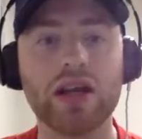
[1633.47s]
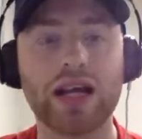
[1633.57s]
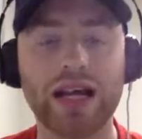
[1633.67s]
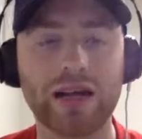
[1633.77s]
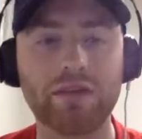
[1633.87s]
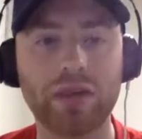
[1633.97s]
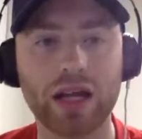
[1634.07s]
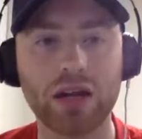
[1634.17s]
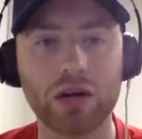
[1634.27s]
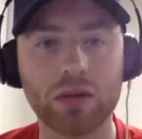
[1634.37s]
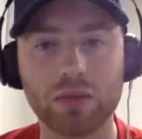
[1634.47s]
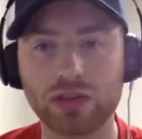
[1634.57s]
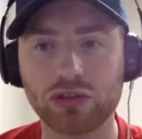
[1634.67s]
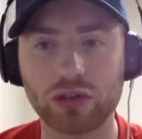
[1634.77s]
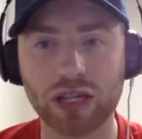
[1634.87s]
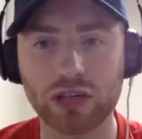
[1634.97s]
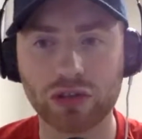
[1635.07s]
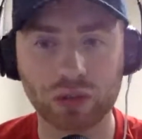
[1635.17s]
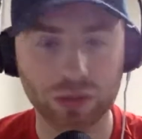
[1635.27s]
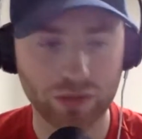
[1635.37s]
And I'll make sure I get to
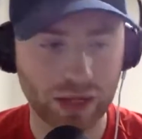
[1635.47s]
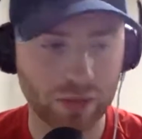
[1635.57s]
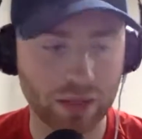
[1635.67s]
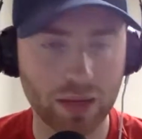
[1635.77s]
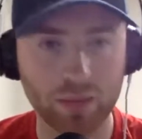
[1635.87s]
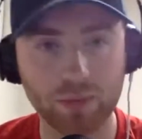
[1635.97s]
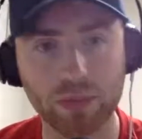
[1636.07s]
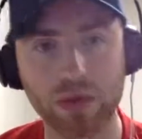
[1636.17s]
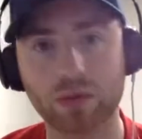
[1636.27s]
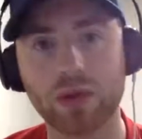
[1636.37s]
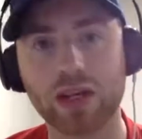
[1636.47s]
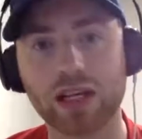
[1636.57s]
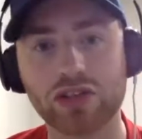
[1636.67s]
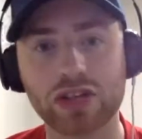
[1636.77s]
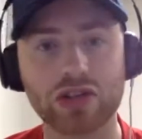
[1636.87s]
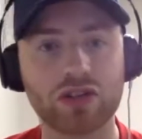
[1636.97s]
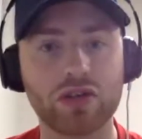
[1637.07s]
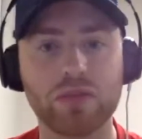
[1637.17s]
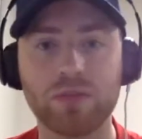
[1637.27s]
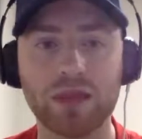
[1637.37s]
all of them when I get a chance to.